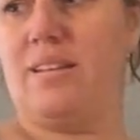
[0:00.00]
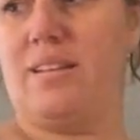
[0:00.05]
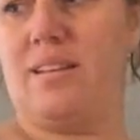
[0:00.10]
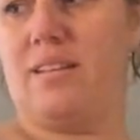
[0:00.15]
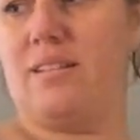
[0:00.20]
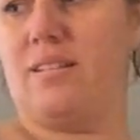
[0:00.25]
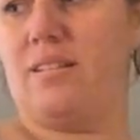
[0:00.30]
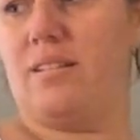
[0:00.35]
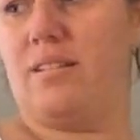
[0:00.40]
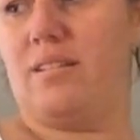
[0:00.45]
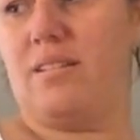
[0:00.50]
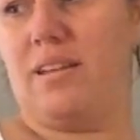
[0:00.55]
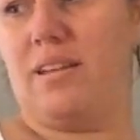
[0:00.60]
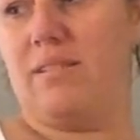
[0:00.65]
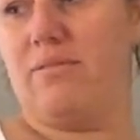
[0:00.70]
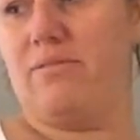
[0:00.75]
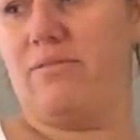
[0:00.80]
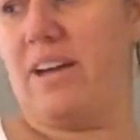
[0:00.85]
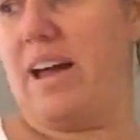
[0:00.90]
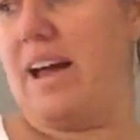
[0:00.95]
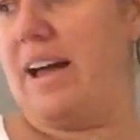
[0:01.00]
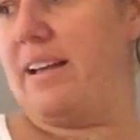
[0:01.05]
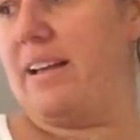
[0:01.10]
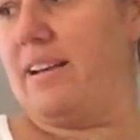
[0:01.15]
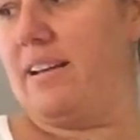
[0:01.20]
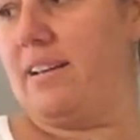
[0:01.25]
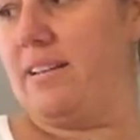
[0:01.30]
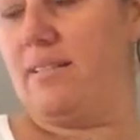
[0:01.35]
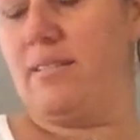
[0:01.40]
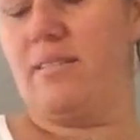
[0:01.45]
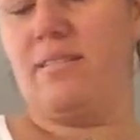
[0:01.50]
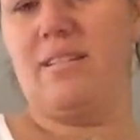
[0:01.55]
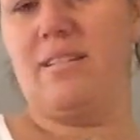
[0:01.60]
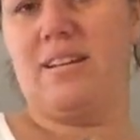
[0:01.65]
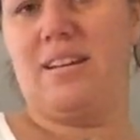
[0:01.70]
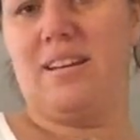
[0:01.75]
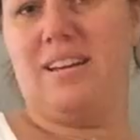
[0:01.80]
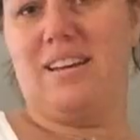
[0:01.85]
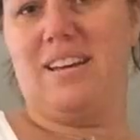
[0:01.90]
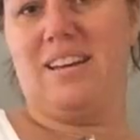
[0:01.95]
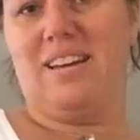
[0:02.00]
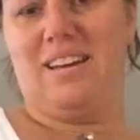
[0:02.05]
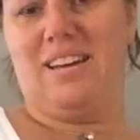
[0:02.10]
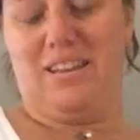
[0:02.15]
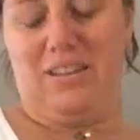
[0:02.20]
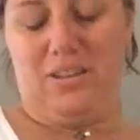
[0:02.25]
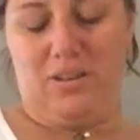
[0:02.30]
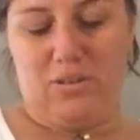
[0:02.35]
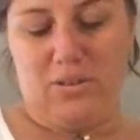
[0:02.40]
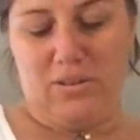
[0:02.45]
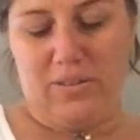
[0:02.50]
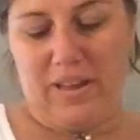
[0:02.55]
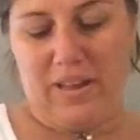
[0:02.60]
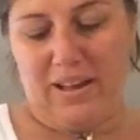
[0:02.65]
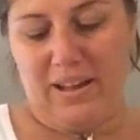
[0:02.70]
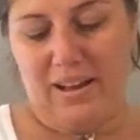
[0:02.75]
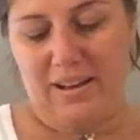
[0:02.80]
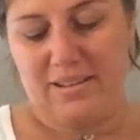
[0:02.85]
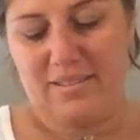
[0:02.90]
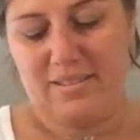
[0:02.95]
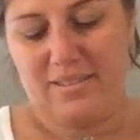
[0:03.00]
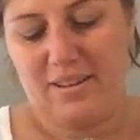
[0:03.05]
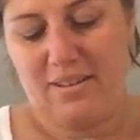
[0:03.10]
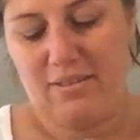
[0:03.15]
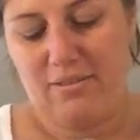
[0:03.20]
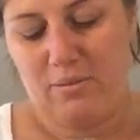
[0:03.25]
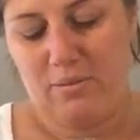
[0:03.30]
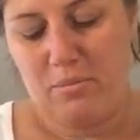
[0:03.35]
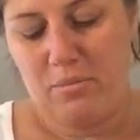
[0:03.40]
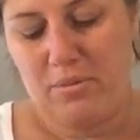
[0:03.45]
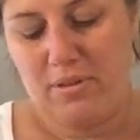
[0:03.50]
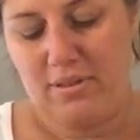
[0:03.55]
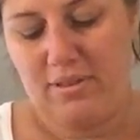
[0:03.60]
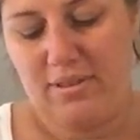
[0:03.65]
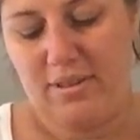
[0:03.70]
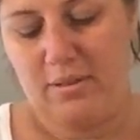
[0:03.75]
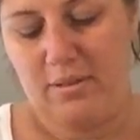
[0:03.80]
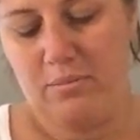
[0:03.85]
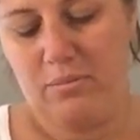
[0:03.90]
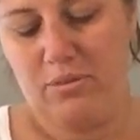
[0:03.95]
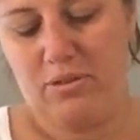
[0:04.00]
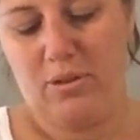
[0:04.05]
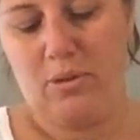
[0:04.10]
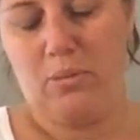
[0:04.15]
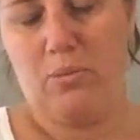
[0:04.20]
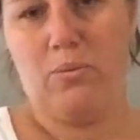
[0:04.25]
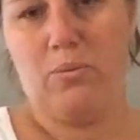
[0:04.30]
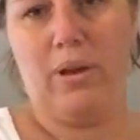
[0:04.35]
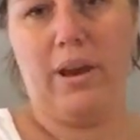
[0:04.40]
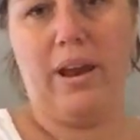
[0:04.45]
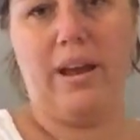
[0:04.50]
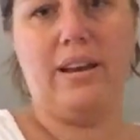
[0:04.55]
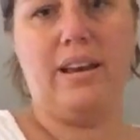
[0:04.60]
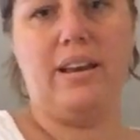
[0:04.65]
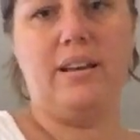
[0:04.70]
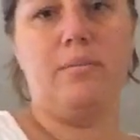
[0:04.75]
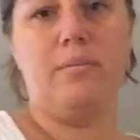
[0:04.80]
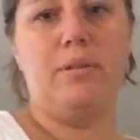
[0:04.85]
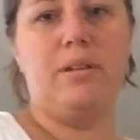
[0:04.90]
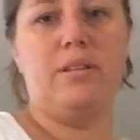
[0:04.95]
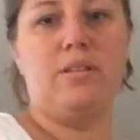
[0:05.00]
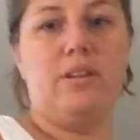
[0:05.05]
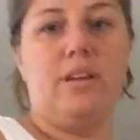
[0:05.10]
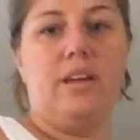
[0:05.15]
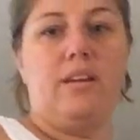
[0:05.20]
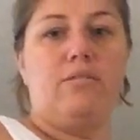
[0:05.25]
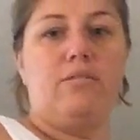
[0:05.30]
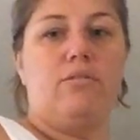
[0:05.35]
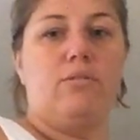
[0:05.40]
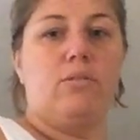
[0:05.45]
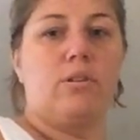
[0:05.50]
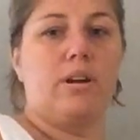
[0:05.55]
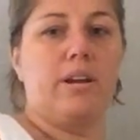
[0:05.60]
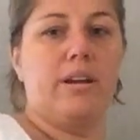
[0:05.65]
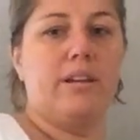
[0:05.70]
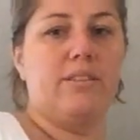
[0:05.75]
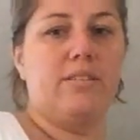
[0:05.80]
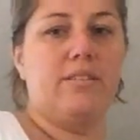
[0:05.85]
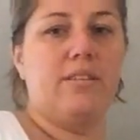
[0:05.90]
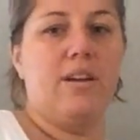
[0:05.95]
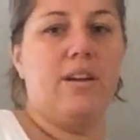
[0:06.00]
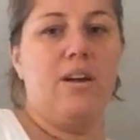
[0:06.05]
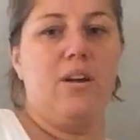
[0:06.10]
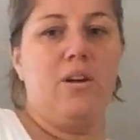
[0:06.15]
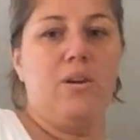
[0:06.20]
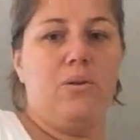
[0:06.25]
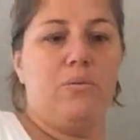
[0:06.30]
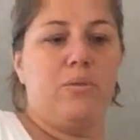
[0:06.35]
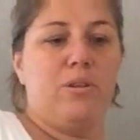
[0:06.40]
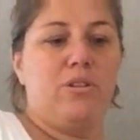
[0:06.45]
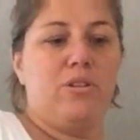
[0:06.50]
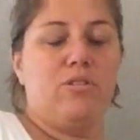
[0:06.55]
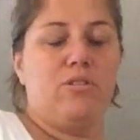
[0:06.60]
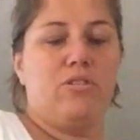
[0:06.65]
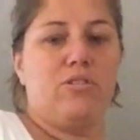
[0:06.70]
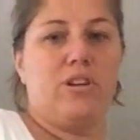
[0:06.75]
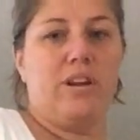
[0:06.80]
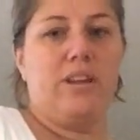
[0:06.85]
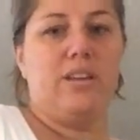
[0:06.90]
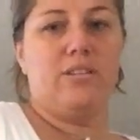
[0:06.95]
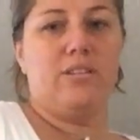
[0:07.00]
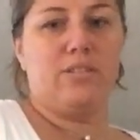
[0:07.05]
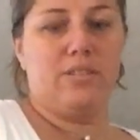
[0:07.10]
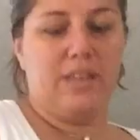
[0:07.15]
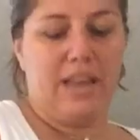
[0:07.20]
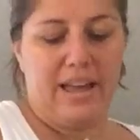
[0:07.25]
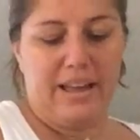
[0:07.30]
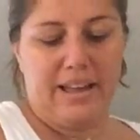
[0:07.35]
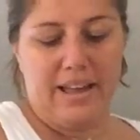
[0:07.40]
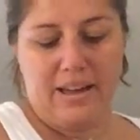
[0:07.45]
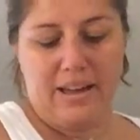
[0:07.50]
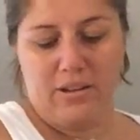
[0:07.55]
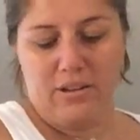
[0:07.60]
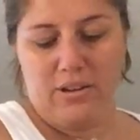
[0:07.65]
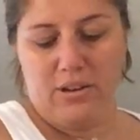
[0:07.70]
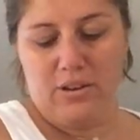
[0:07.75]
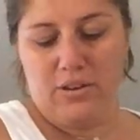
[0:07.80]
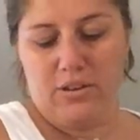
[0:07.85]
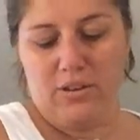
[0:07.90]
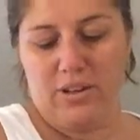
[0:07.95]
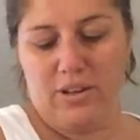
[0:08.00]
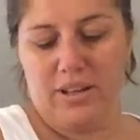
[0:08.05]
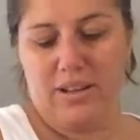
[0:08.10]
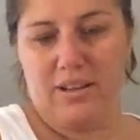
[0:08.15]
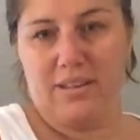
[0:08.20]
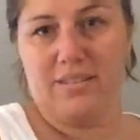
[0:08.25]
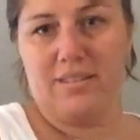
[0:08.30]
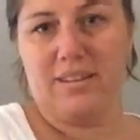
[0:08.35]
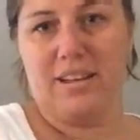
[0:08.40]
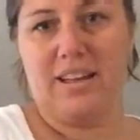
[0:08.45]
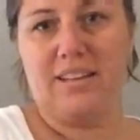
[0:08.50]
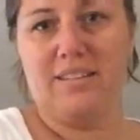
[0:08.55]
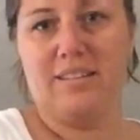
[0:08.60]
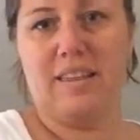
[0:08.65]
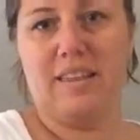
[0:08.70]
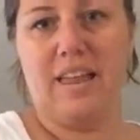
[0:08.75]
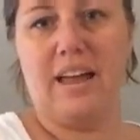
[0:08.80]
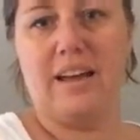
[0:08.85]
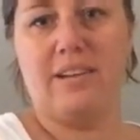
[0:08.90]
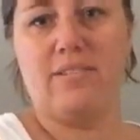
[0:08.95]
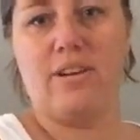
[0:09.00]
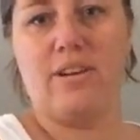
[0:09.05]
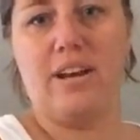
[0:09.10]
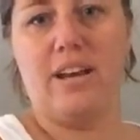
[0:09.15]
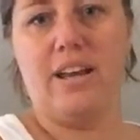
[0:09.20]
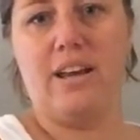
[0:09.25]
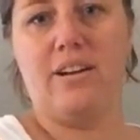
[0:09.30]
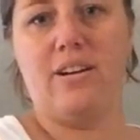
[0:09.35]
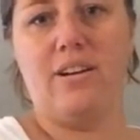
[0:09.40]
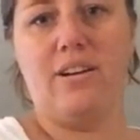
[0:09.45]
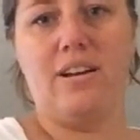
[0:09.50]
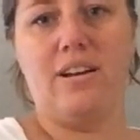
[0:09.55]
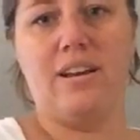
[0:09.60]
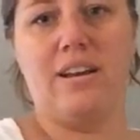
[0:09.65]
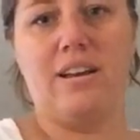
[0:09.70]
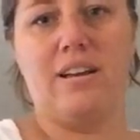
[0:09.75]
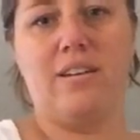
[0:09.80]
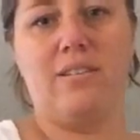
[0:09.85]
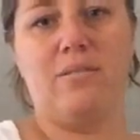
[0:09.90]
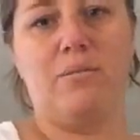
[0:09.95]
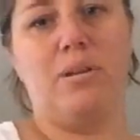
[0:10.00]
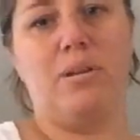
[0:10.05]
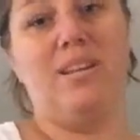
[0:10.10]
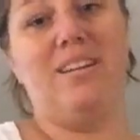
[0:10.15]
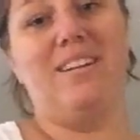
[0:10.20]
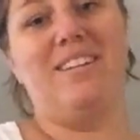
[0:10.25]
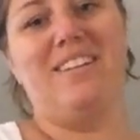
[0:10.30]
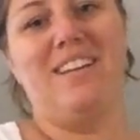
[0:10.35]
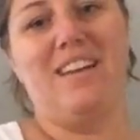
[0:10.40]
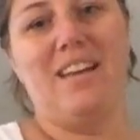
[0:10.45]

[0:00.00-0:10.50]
get fat and, you know, all that kind of stuff from the stims. So what I need to be looking for is when you straighten your leg out, you know, you get this nice line right here. Well,